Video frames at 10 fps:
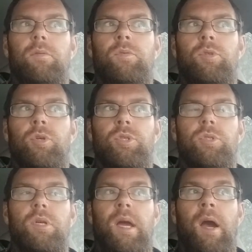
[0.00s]

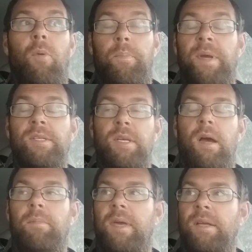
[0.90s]
just how busy
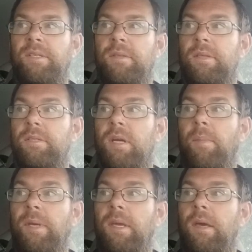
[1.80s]
I'm getting this
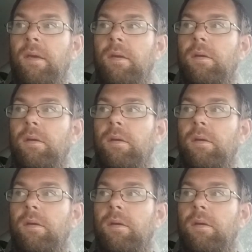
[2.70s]
time of year.